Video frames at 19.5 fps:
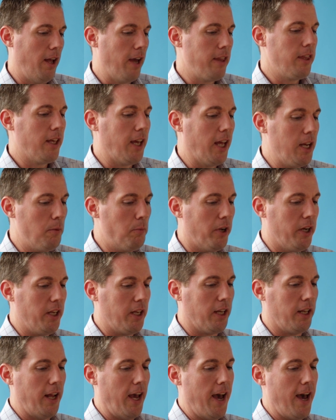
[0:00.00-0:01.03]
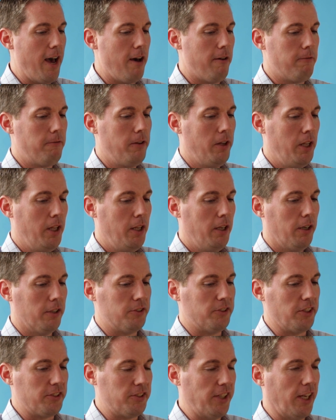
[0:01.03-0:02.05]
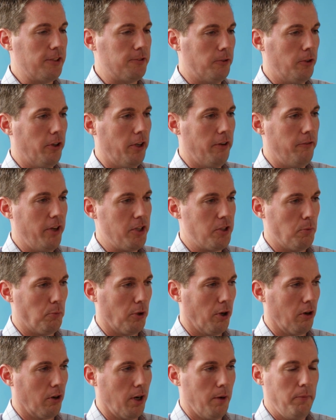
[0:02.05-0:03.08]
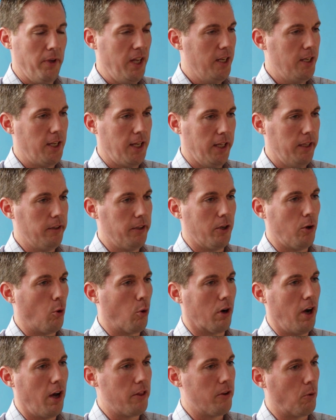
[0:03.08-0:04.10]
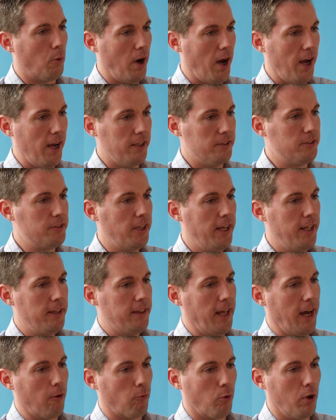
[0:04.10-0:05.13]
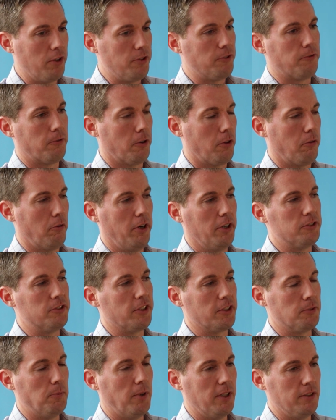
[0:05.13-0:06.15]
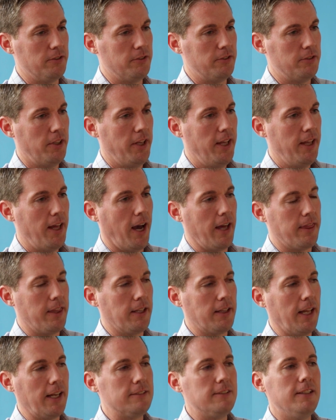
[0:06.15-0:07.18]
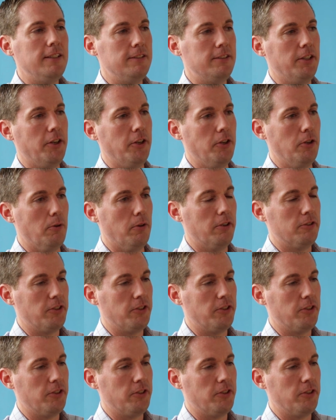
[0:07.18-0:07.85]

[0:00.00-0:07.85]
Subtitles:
I think anybody can have a successful innovation program in Kindling or otherwise that runs for 3 or 6 months. I think that's easy to do.